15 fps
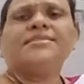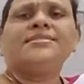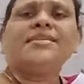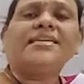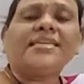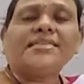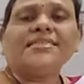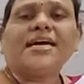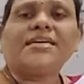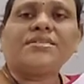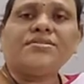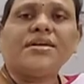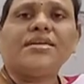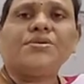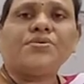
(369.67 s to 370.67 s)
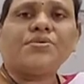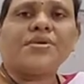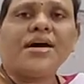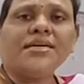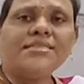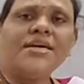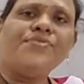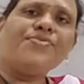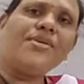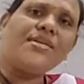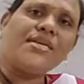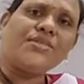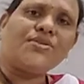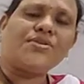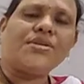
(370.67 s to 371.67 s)
That is actually known as the
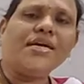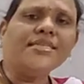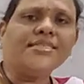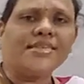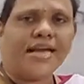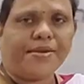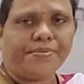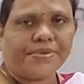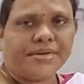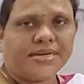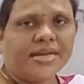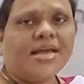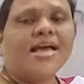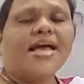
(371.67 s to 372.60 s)
resonance hybrid.